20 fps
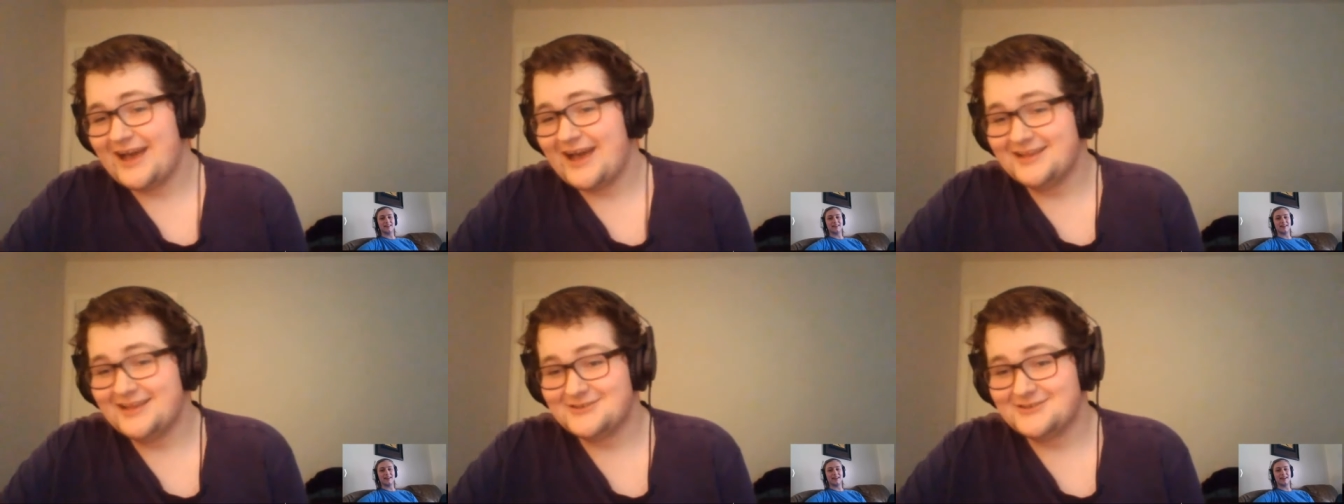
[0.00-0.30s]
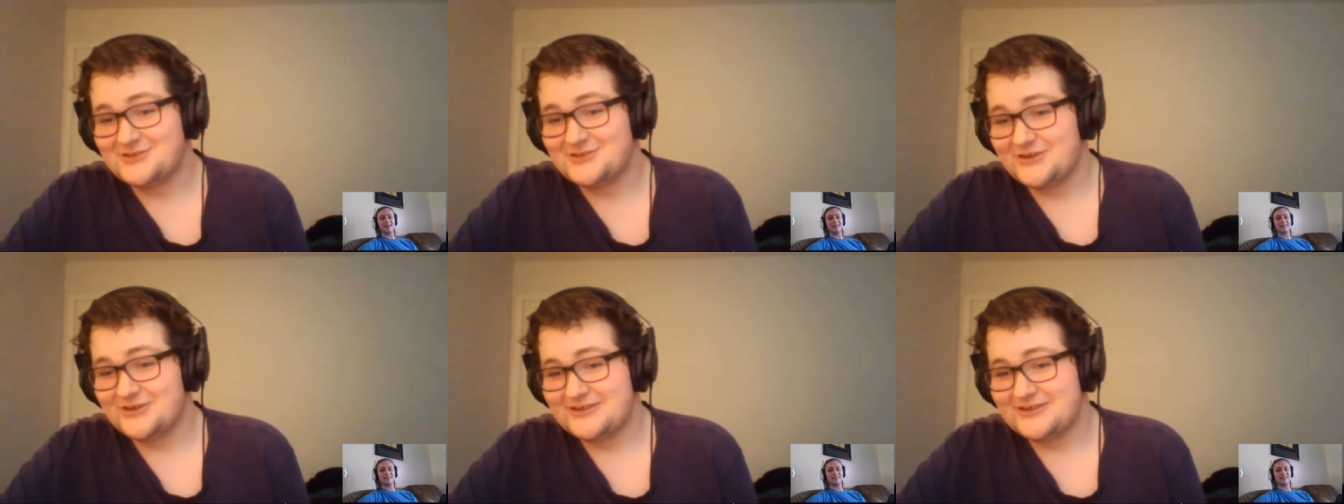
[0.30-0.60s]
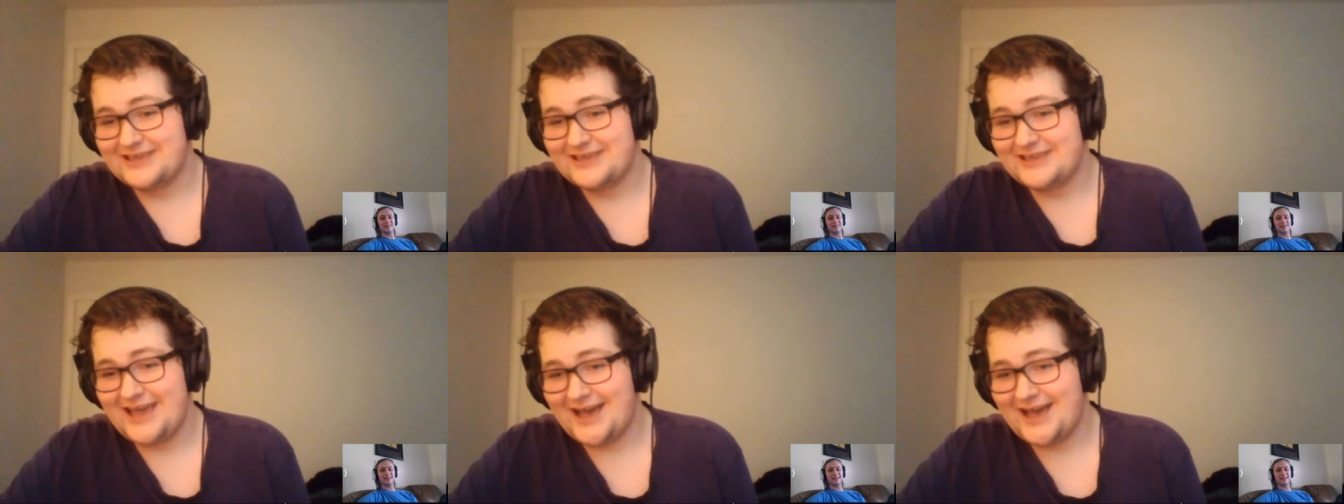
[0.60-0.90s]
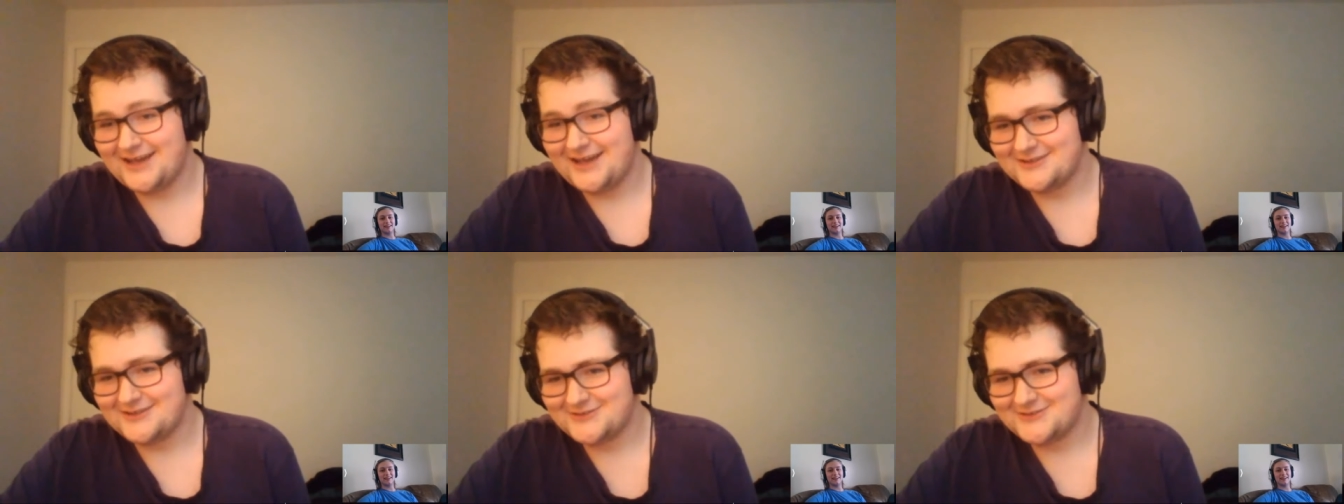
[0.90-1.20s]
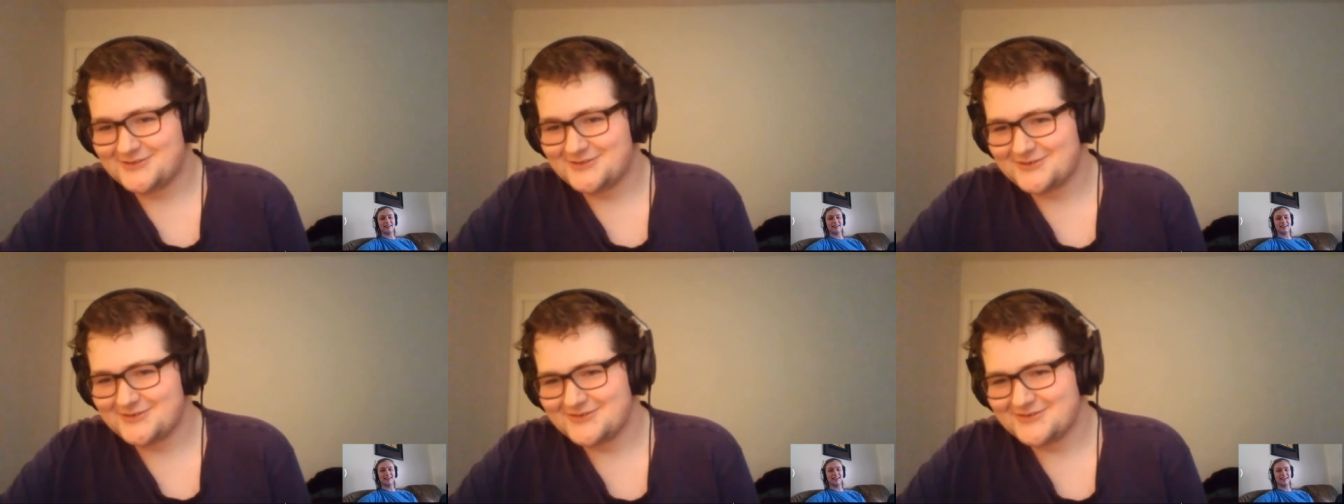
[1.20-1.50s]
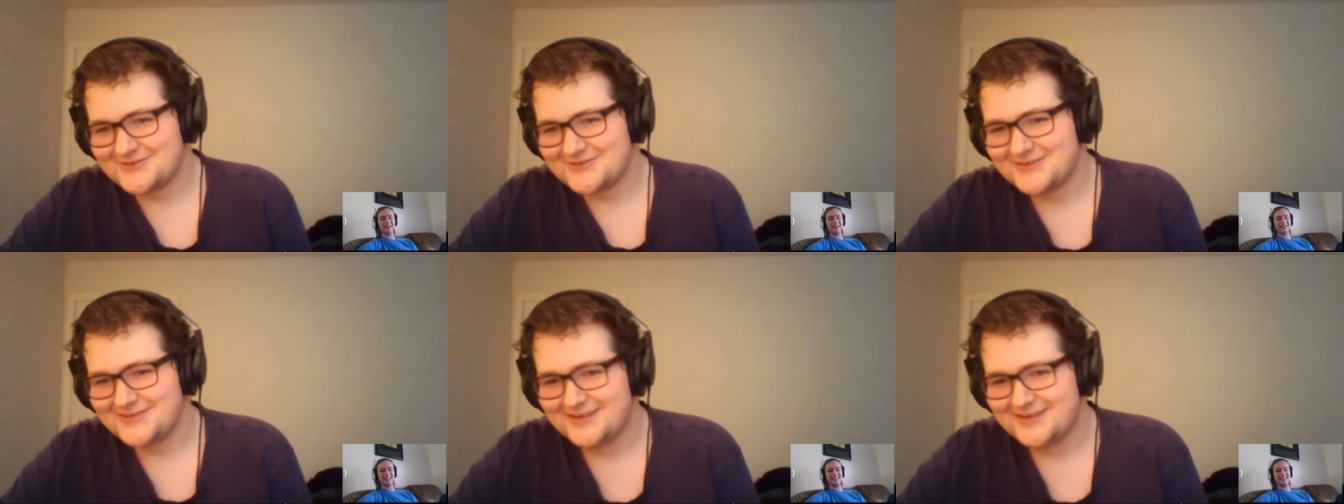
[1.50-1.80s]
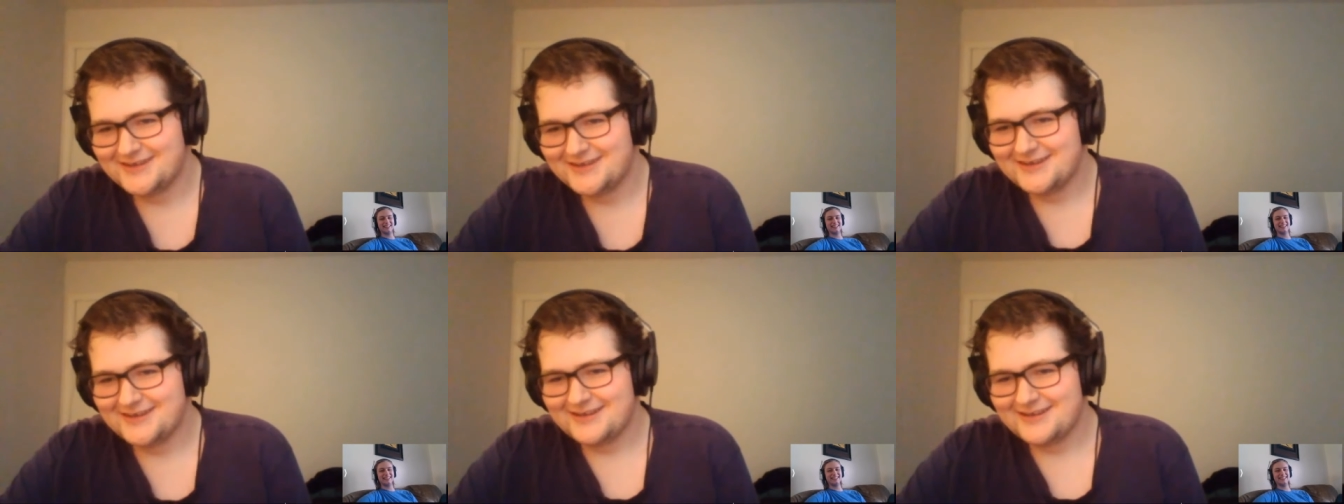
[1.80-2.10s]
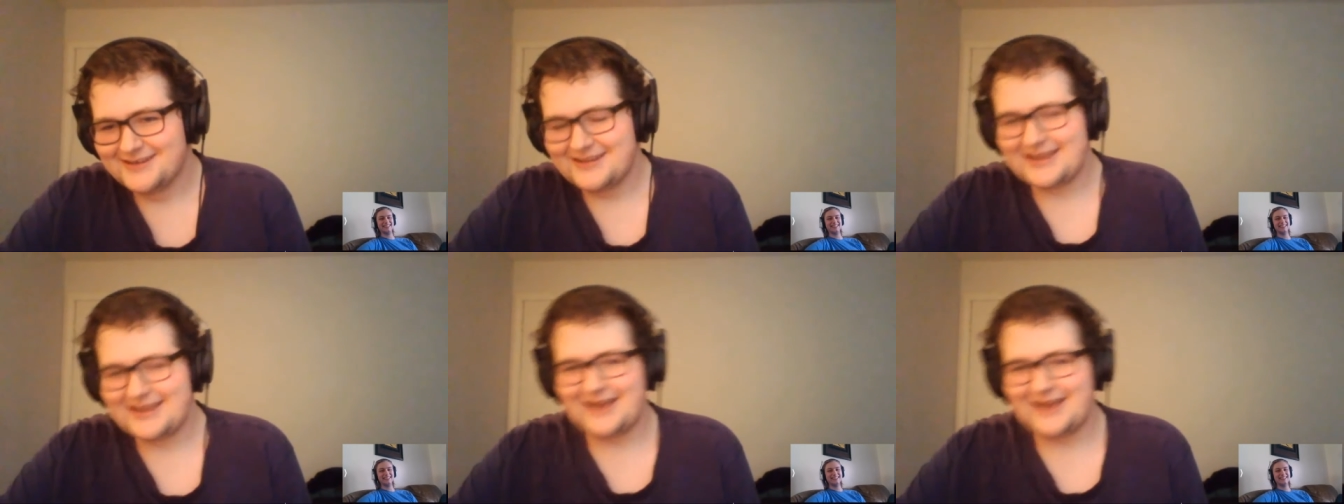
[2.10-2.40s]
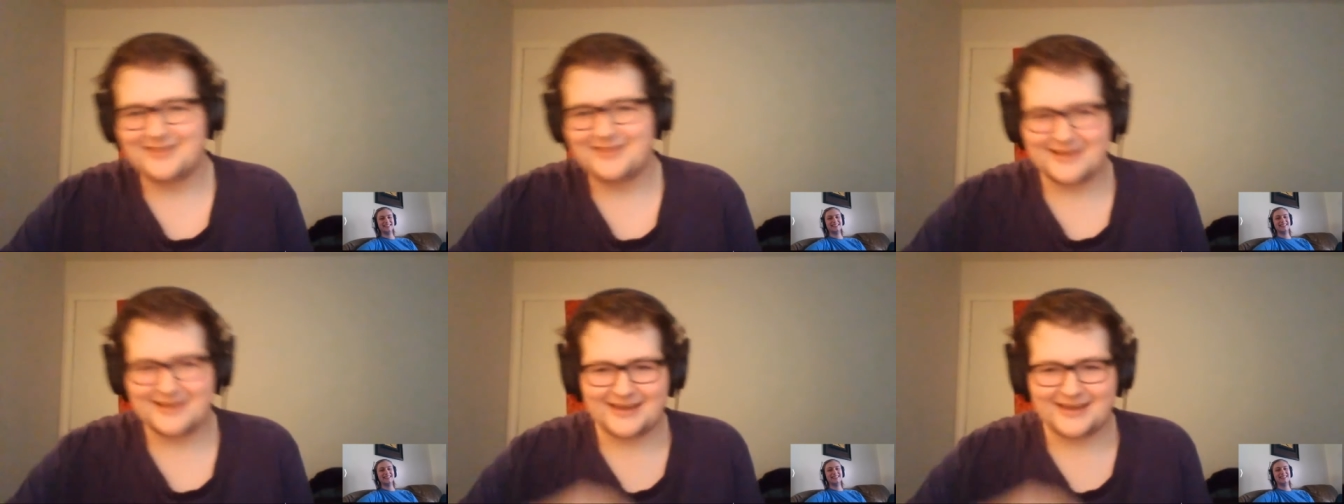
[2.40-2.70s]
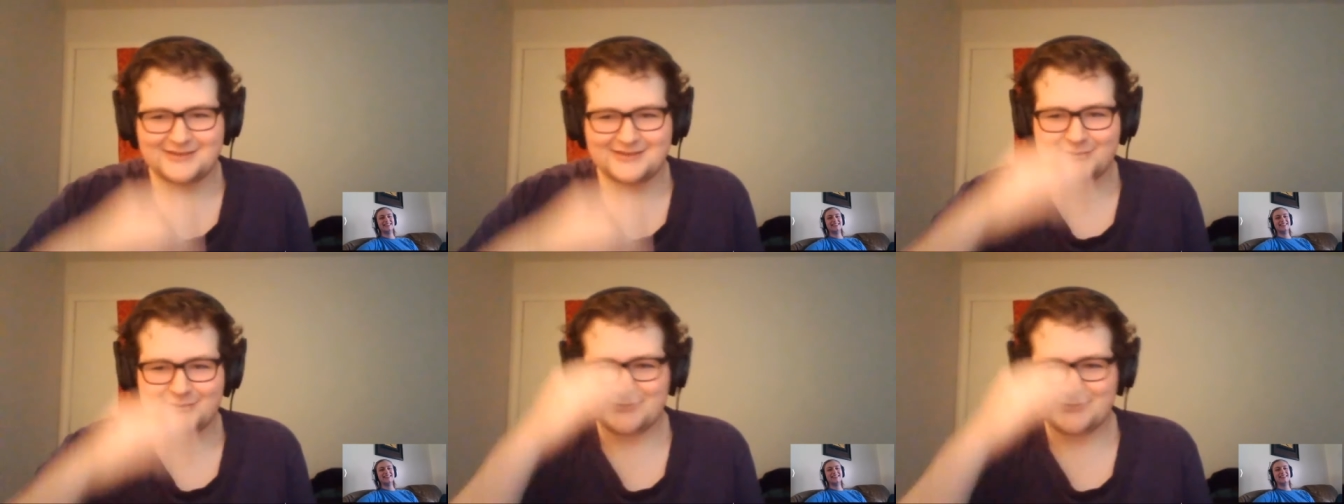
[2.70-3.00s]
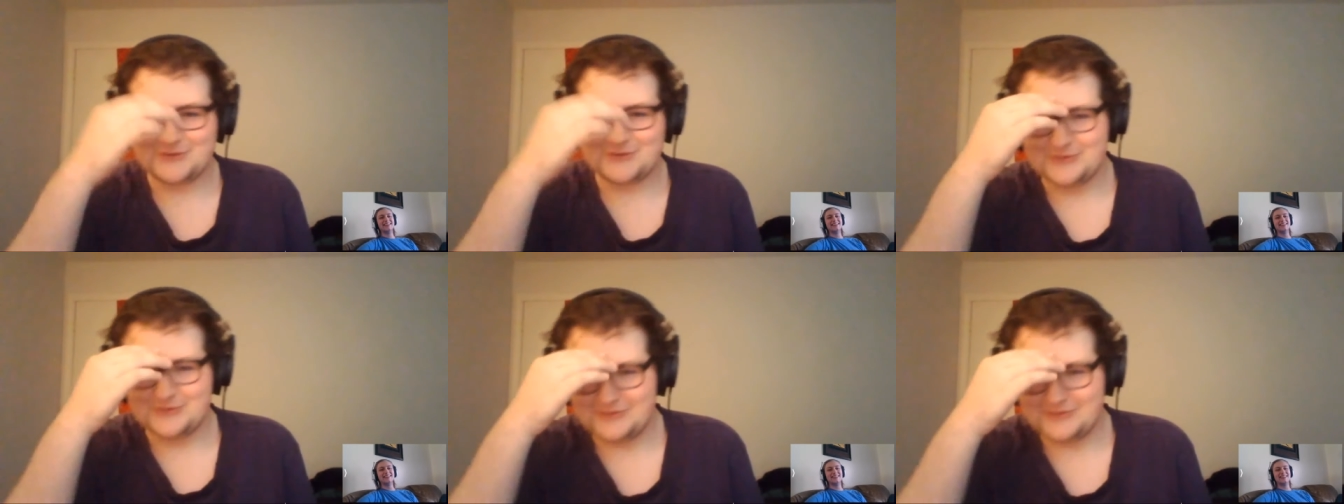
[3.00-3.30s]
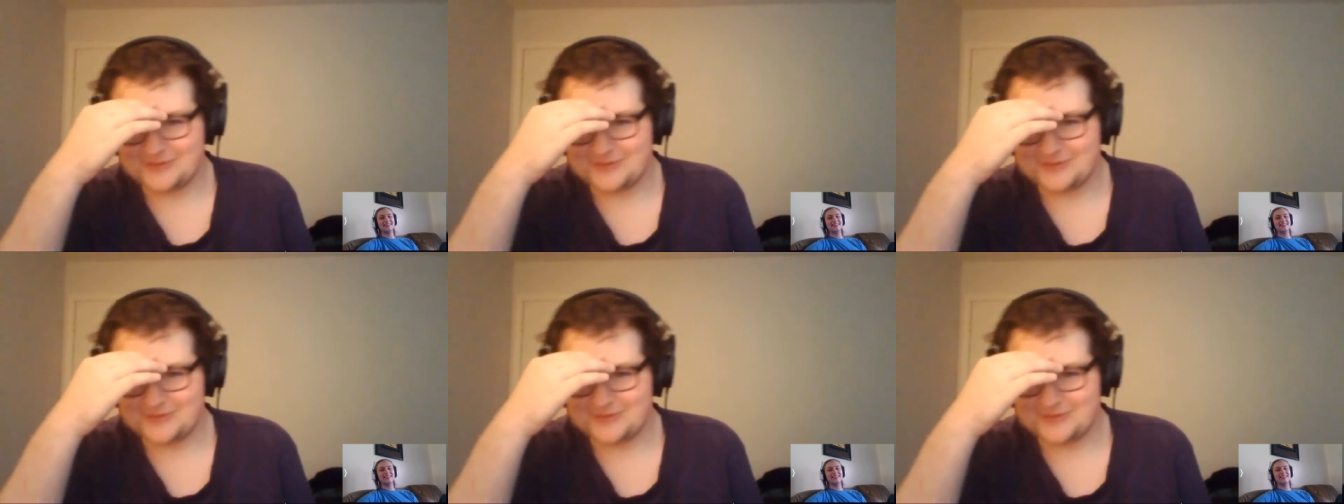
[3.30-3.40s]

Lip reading: as Johnny Cash. Like, I think I told you, there